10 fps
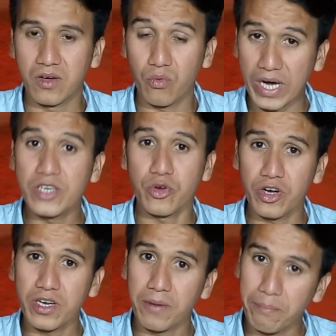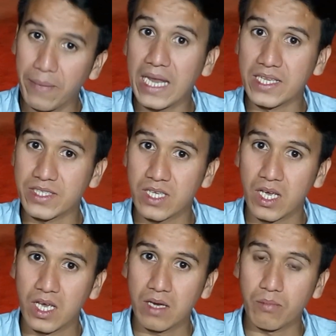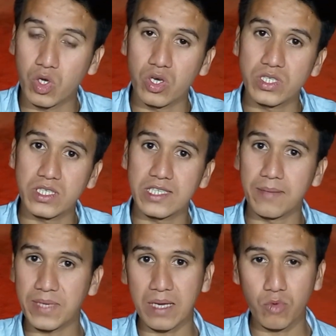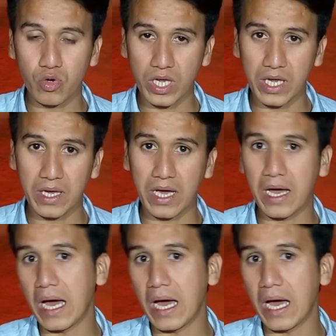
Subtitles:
Why to not balance? Because sometime, okay,